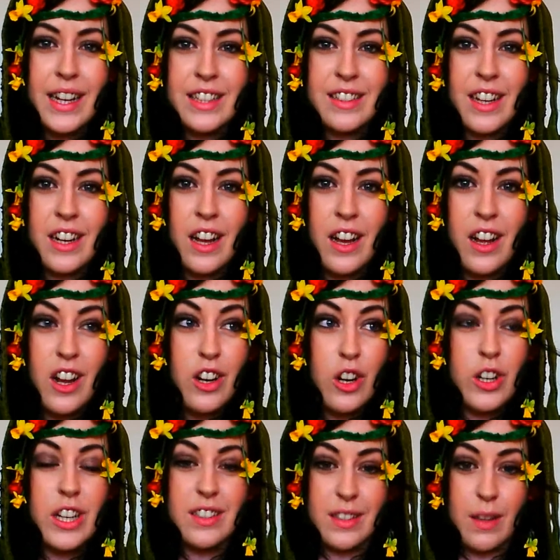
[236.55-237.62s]
is going to
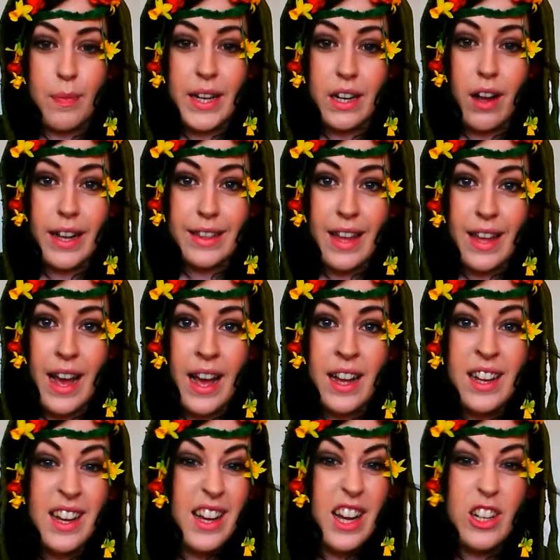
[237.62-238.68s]
look at something like
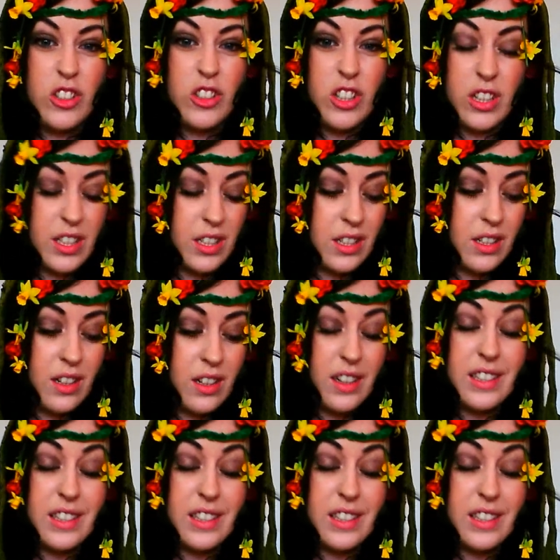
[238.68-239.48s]
that and just